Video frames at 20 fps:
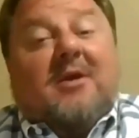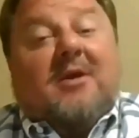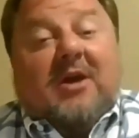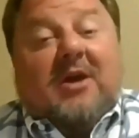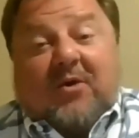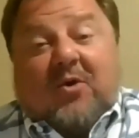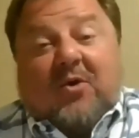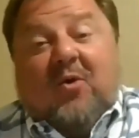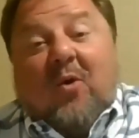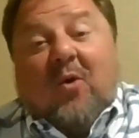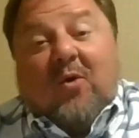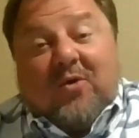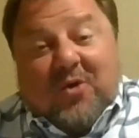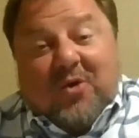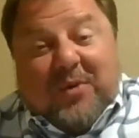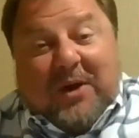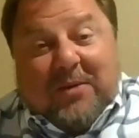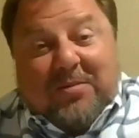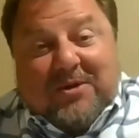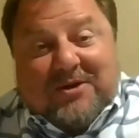if a quarter of the
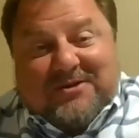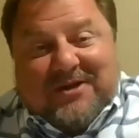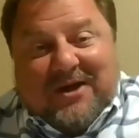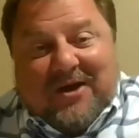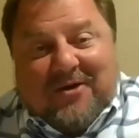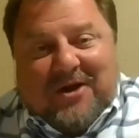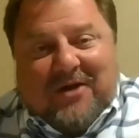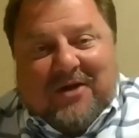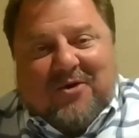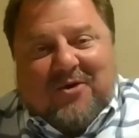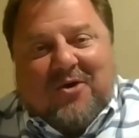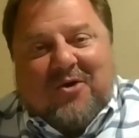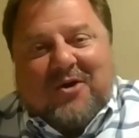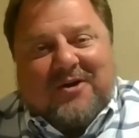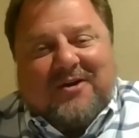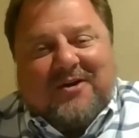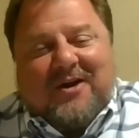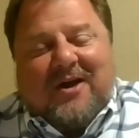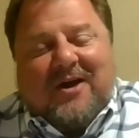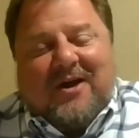people in town have a
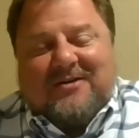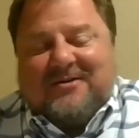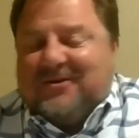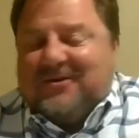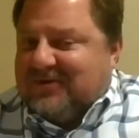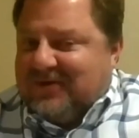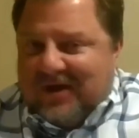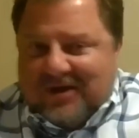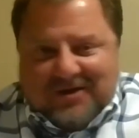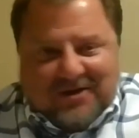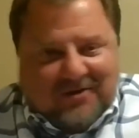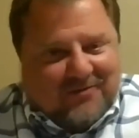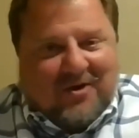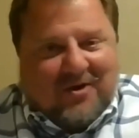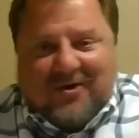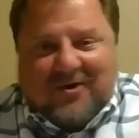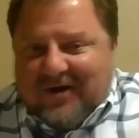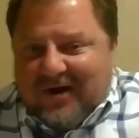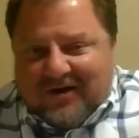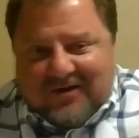heart attack, there's not enough
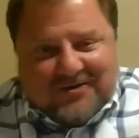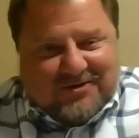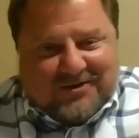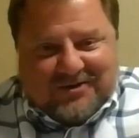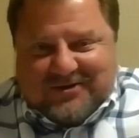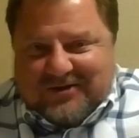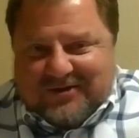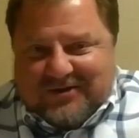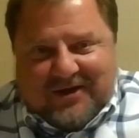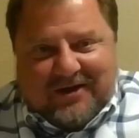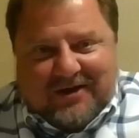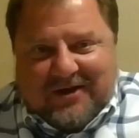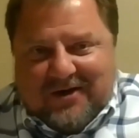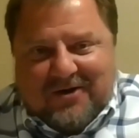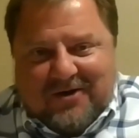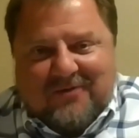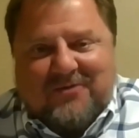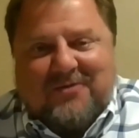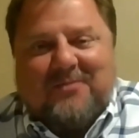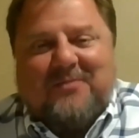cardiologists to take
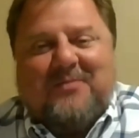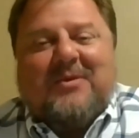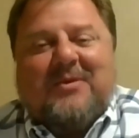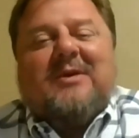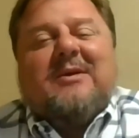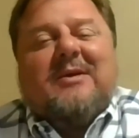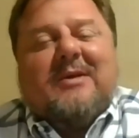care of